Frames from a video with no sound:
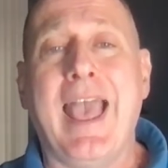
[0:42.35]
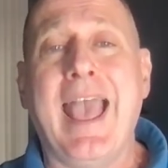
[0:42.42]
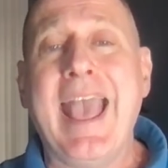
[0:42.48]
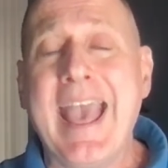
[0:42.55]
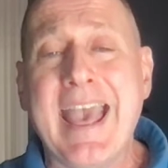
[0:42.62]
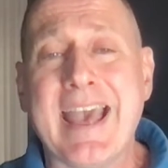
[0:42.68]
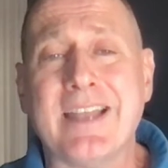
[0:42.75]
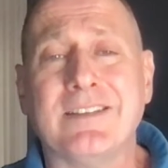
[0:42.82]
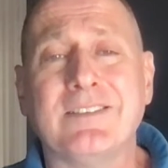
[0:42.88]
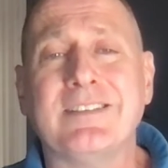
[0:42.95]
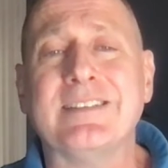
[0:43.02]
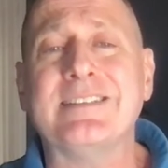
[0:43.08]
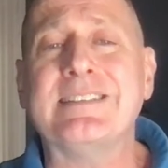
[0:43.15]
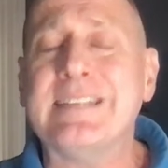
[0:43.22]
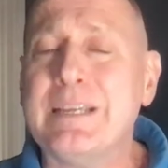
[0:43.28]
and to
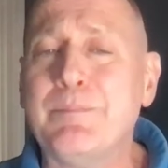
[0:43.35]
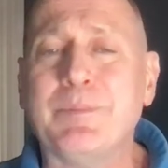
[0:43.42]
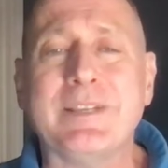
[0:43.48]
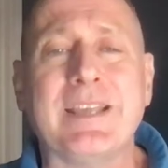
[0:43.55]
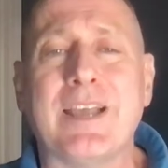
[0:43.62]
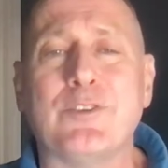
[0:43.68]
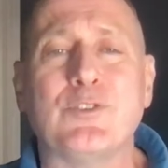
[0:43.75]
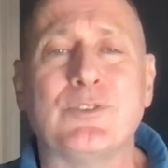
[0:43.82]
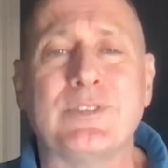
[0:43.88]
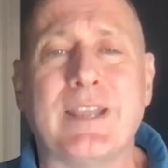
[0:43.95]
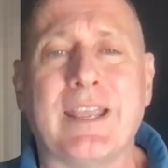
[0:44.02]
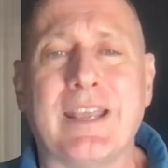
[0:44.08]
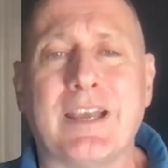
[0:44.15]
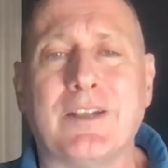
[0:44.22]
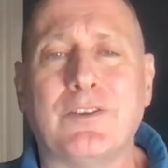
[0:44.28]
deeply
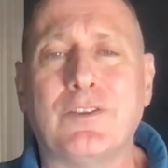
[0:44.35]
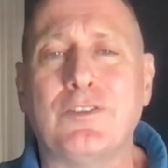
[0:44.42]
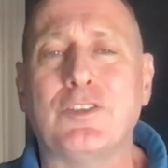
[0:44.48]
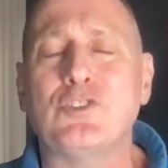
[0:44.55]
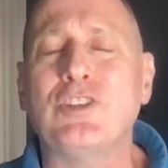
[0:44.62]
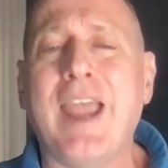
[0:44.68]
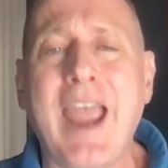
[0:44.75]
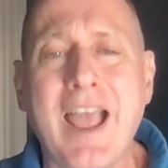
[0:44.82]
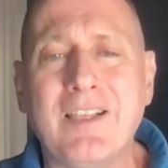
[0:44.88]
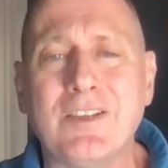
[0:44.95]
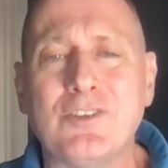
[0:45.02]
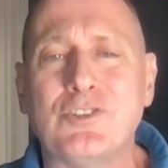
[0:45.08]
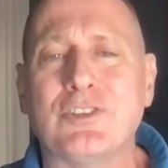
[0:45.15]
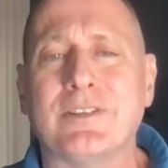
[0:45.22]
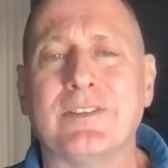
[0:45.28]
understand the
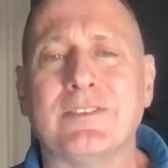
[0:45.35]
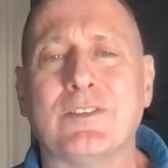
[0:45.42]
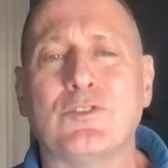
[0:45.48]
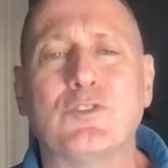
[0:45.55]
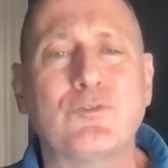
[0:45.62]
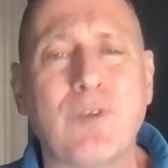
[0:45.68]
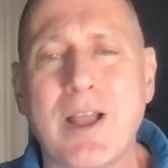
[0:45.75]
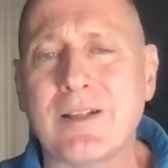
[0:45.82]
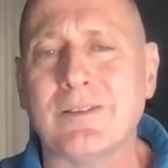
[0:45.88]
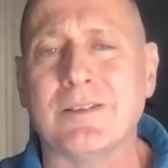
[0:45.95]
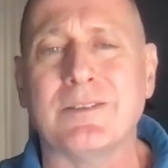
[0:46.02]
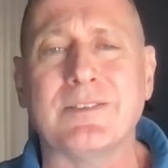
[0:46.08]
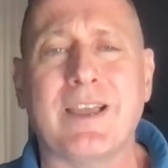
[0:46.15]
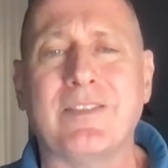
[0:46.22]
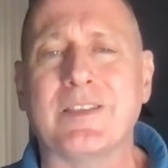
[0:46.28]
challenges and
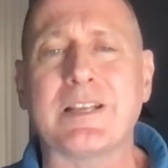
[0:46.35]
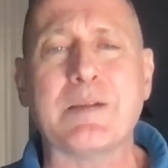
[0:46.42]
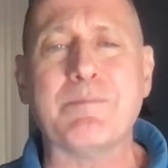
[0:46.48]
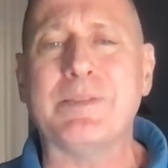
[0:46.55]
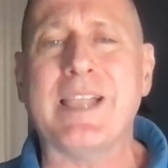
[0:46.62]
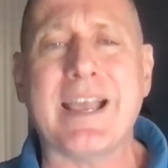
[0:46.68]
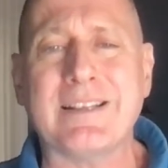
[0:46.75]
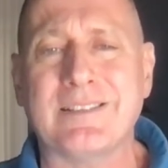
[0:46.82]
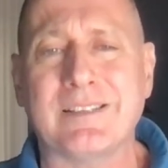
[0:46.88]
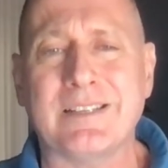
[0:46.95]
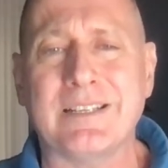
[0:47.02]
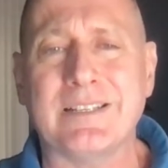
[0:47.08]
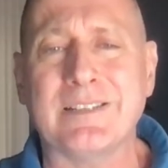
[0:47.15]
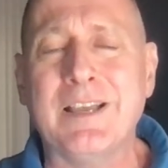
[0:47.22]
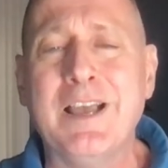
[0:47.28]
struggles and the
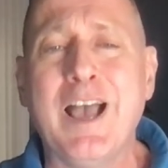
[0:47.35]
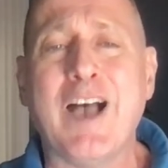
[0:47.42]
complexities